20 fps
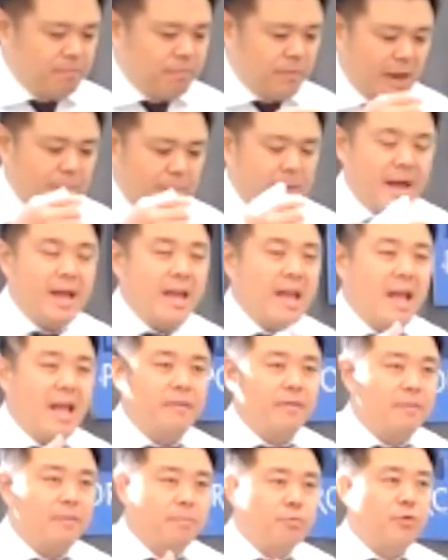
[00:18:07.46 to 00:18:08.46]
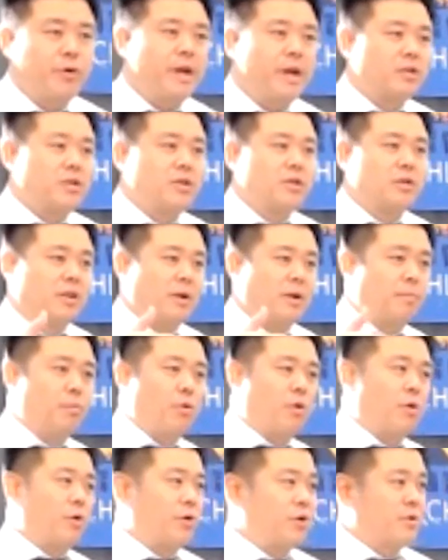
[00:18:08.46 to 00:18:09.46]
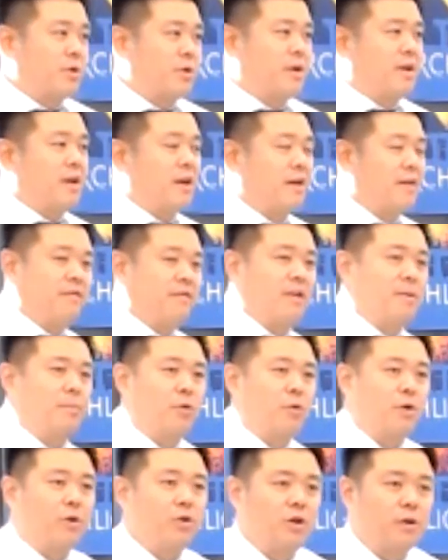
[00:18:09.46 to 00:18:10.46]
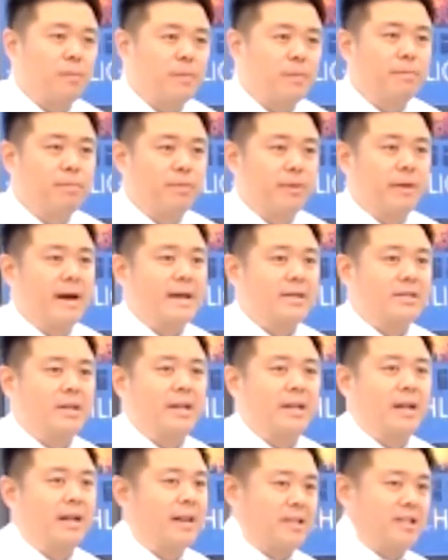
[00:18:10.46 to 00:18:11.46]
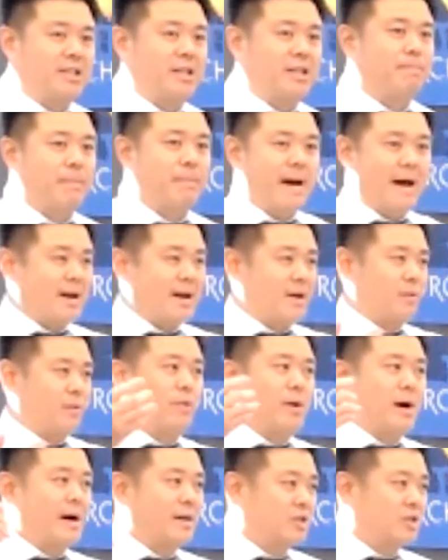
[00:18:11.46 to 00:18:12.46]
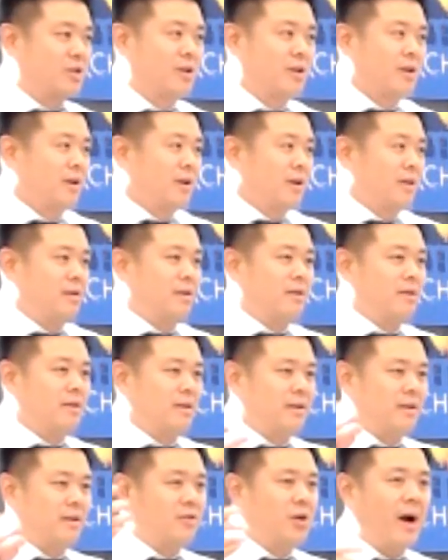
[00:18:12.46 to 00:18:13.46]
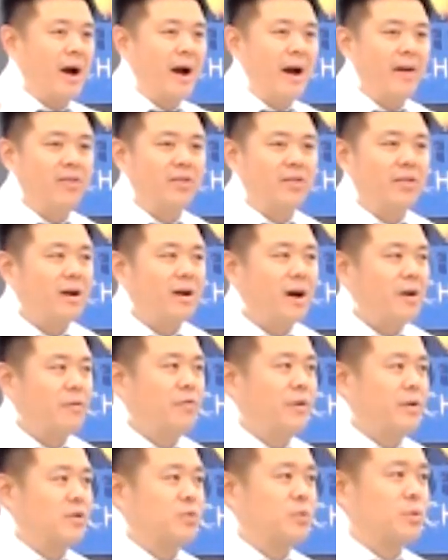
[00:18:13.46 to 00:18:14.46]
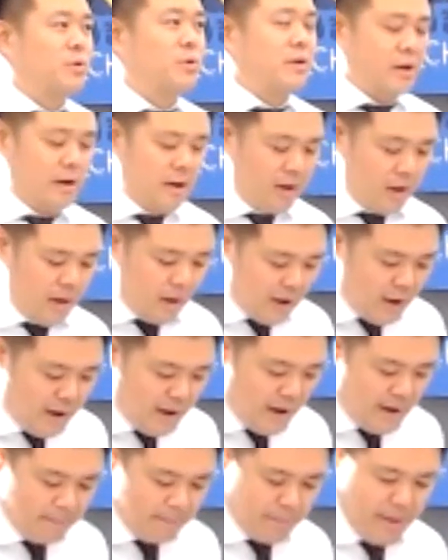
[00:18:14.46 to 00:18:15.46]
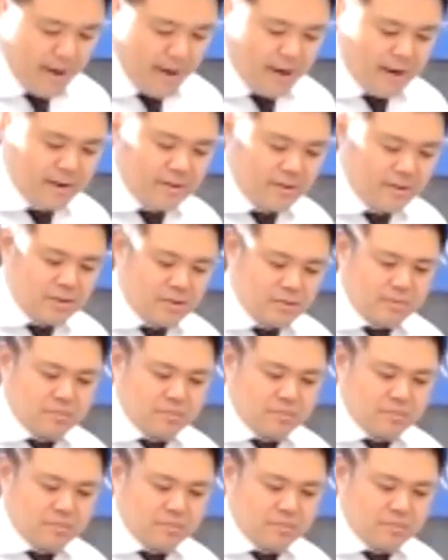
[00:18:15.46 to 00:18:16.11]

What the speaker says: they may even preach, the more you give, the more you'll be blessed. And then they sit back and watch the tithes and offerings roll in. And